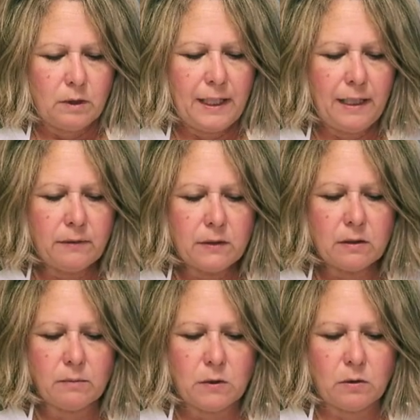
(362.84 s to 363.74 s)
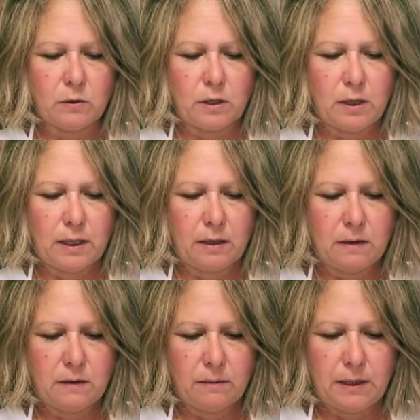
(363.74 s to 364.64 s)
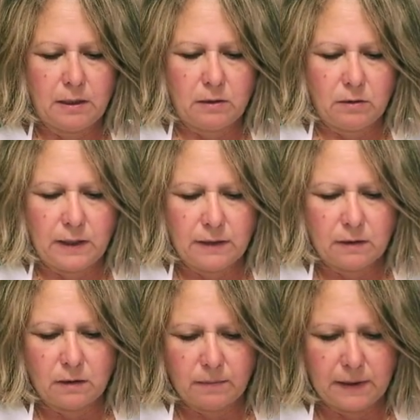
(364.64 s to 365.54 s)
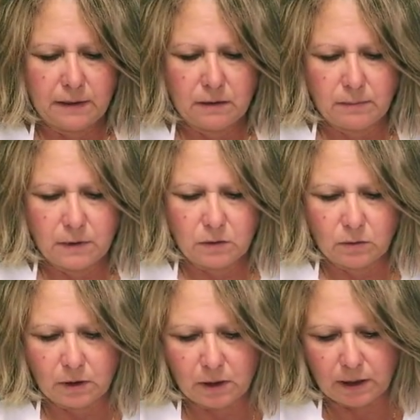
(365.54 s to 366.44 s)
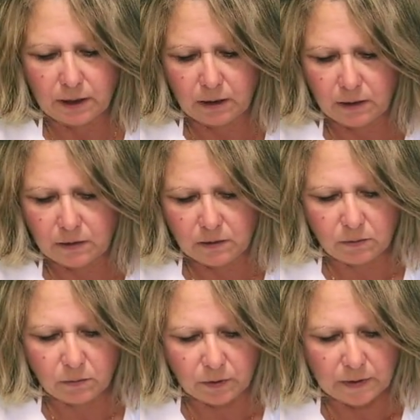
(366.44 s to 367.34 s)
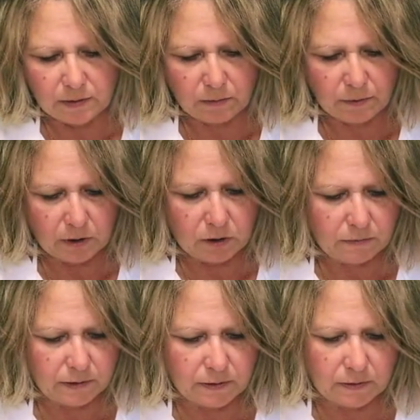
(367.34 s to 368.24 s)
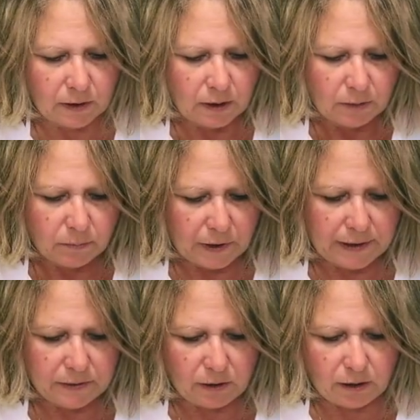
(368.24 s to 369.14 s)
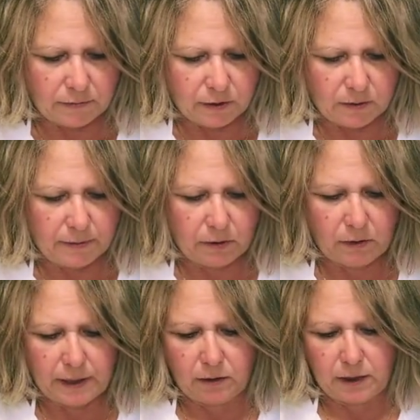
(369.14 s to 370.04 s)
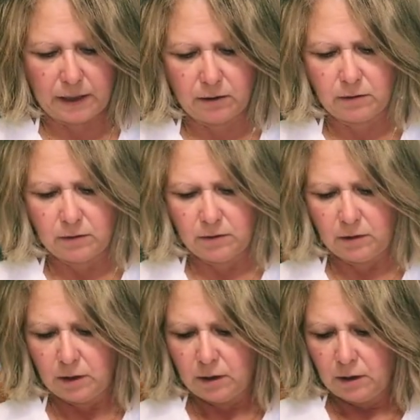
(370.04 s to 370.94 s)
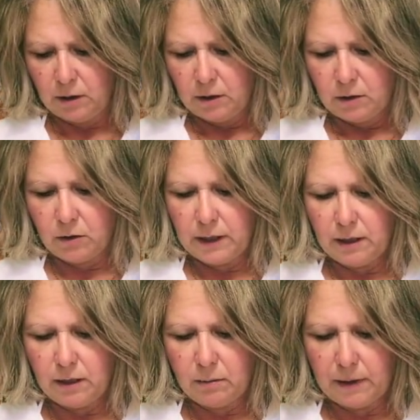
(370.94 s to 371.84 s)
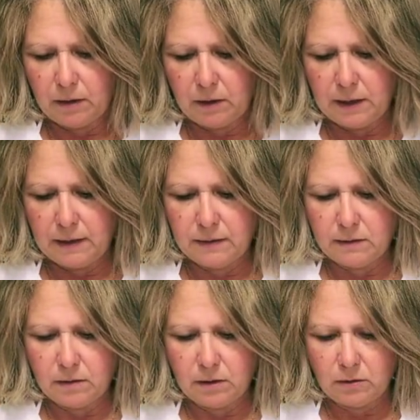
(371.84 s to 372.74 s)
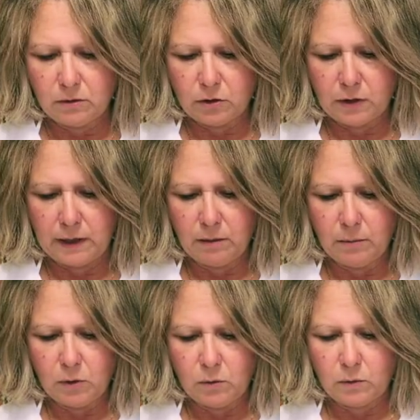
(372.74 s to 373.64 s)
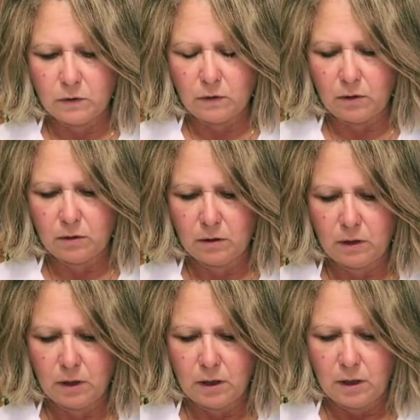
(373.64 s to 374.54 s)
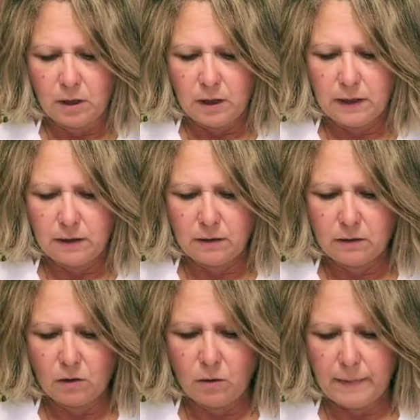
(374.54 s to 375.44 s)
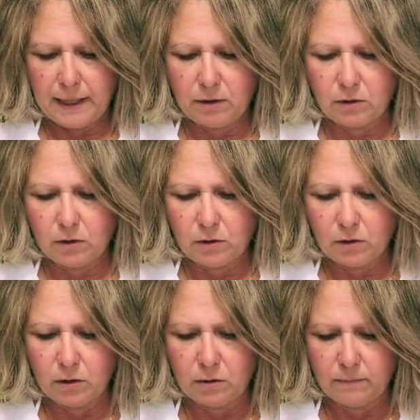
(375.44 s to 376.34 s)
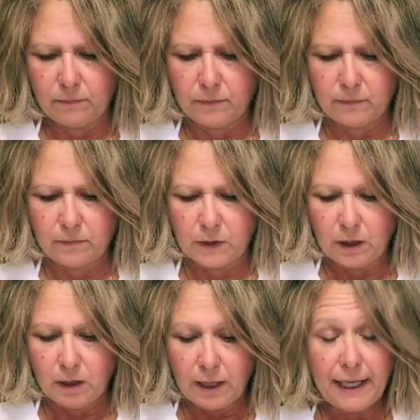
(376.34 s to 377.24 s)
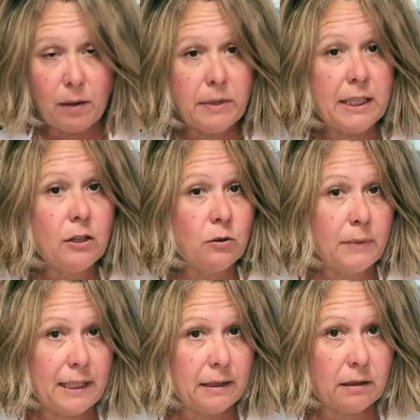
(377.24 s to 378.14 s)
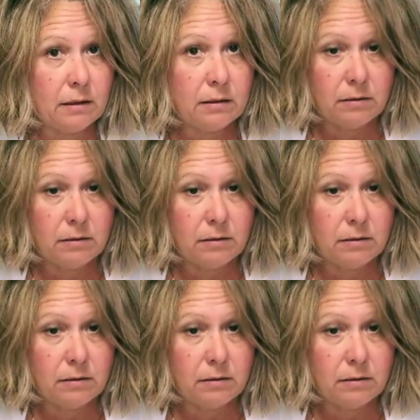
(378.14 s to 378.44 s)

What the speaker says: have some sort of thickness. I mean, there needs to be some sort of thickness. Don't worry so much if it breaks off, just put it right on there. The great thing about these little trinket bowls is no matter how many you make,